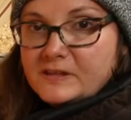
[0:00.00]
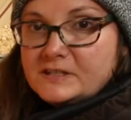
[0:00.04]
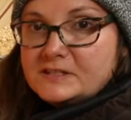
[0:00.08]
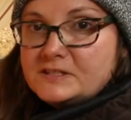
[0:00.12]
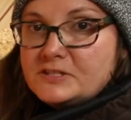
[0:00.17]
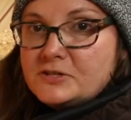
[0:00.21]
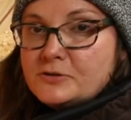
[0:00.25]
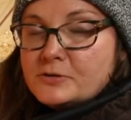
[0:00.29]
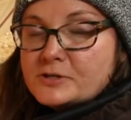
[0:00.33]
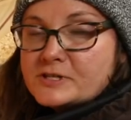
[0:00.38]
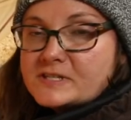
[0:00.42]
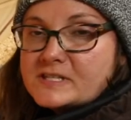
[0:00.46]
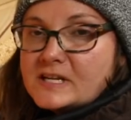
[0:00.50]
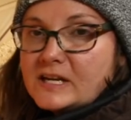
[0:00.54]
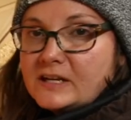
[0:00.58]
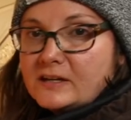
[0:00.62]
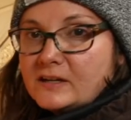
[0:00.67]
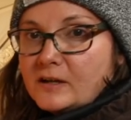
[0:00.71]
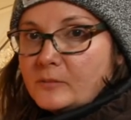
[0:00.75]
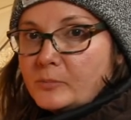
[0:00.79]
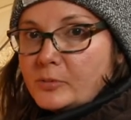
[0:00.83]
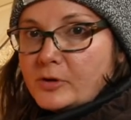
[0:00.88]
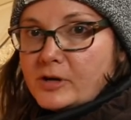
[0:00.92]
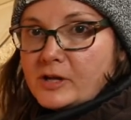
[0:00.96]
These two are
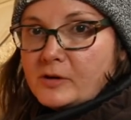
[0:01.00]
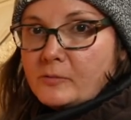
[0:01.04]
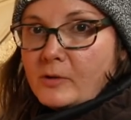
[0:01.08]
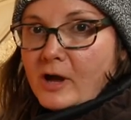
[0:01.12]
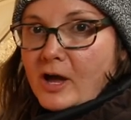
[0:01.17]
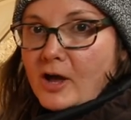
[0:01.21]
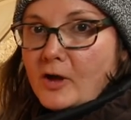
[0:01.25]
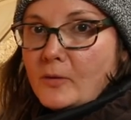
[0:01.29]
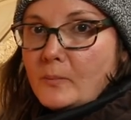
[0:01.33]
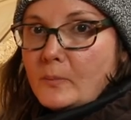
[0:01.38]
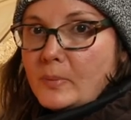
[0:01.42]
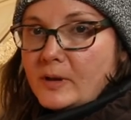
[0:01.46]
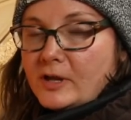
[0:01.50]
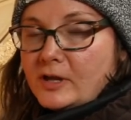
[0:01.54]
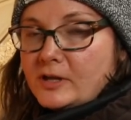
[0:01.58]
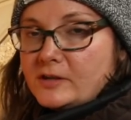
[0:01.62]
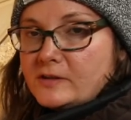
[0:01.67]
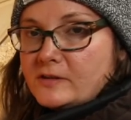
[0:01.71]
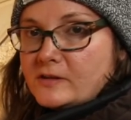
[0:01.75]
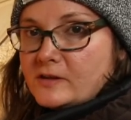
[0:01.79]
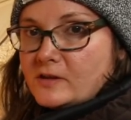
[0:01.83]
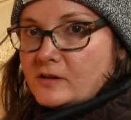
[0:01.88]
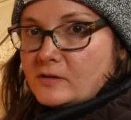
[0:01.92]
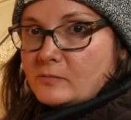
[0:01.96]
standing up pretty well,
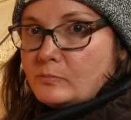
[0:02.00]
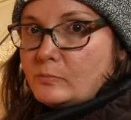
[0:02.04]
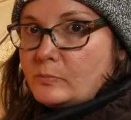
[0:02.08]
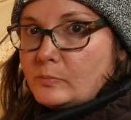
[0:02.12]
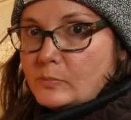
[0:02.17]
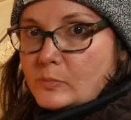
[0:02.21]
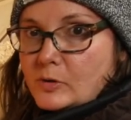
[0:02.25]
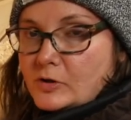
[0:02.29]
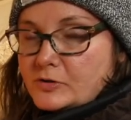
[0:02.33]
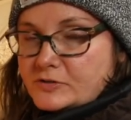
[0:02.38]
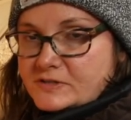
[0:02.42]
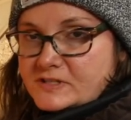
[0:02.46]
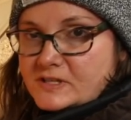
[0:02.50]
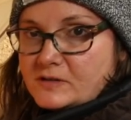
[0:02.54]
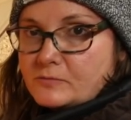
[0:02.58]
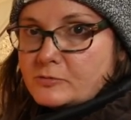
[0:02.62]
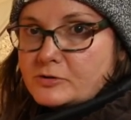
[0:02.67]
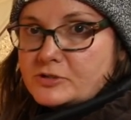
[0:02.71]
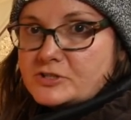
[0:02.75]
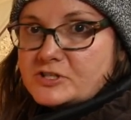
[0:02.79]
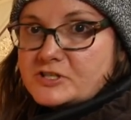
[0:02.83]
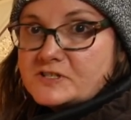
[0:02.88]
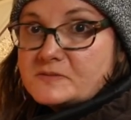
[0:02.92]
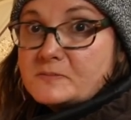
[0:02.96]
but the BoSe
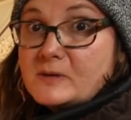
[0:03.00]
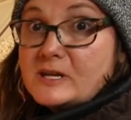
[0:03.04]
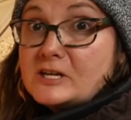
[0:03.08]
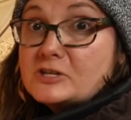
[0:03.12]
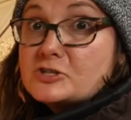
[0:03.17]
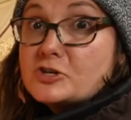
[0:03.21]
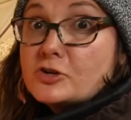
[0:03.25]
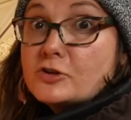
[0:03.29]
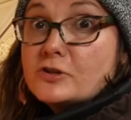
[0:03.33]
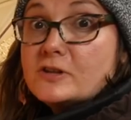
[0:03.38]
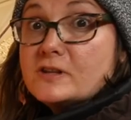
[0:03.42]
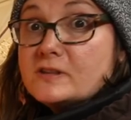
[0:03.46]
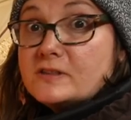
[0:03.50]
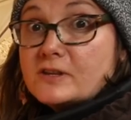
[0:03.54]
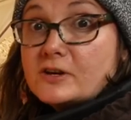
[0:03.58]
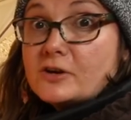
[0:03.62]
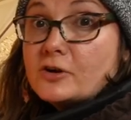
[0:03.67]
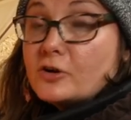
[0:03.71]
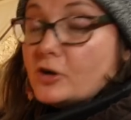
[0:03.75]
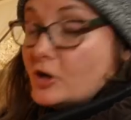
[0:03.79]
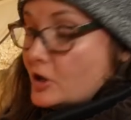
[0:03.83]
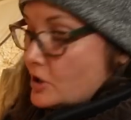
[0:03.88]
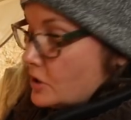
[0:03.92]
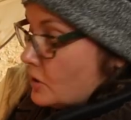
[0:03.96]
will just make sure that
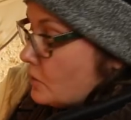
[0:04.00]
they're